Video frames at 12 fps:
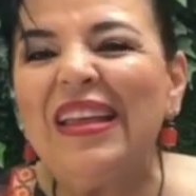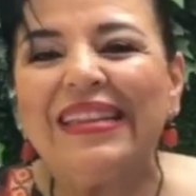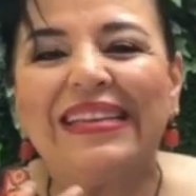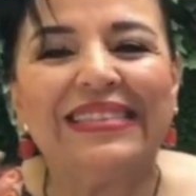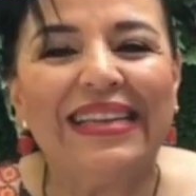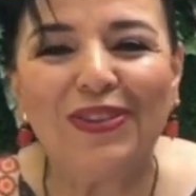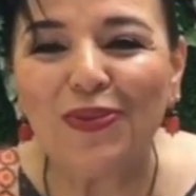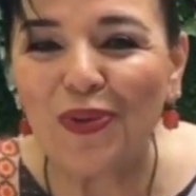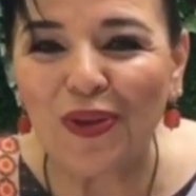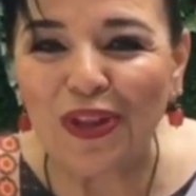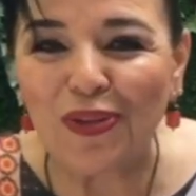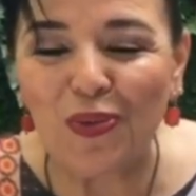that I
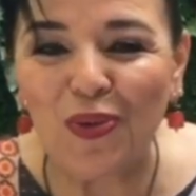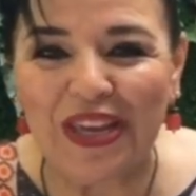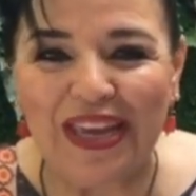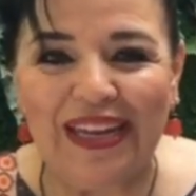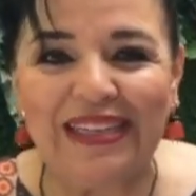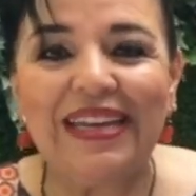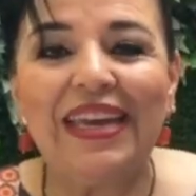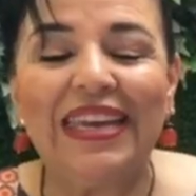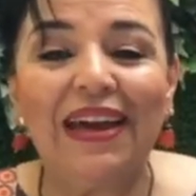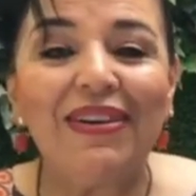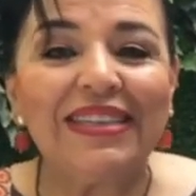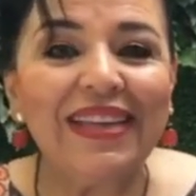have made with
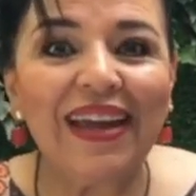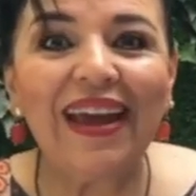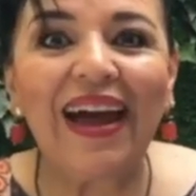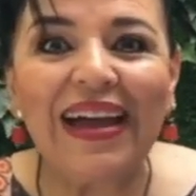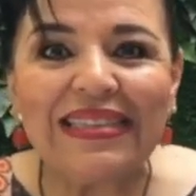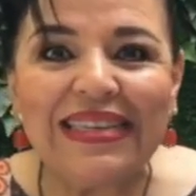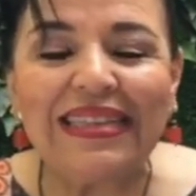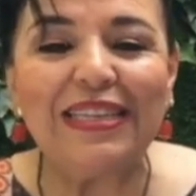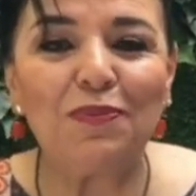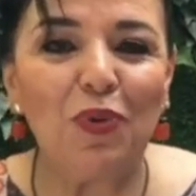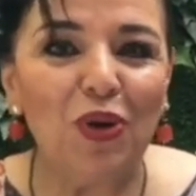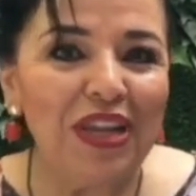this amazing
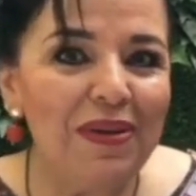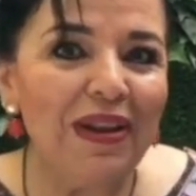editorial.